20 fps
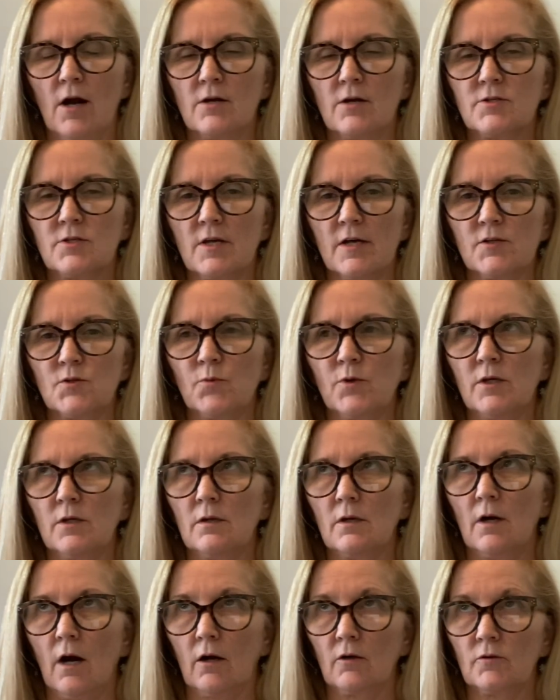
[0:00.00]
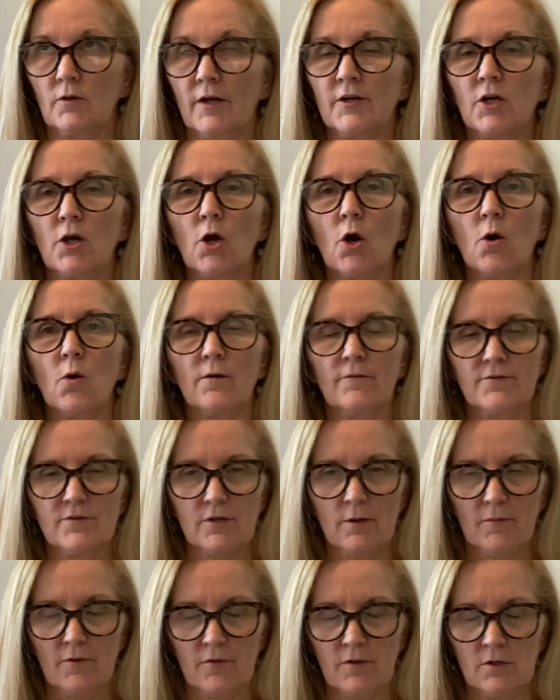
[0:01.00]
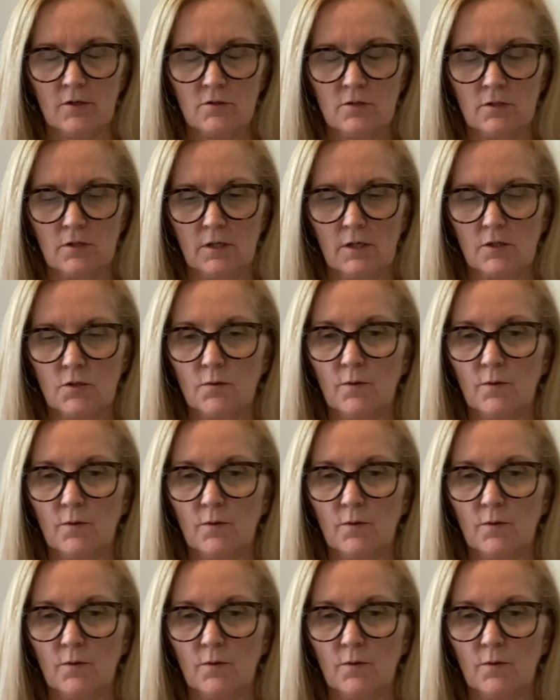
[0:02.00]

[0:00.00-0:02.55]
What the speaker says: us as we are letting go of some of these things.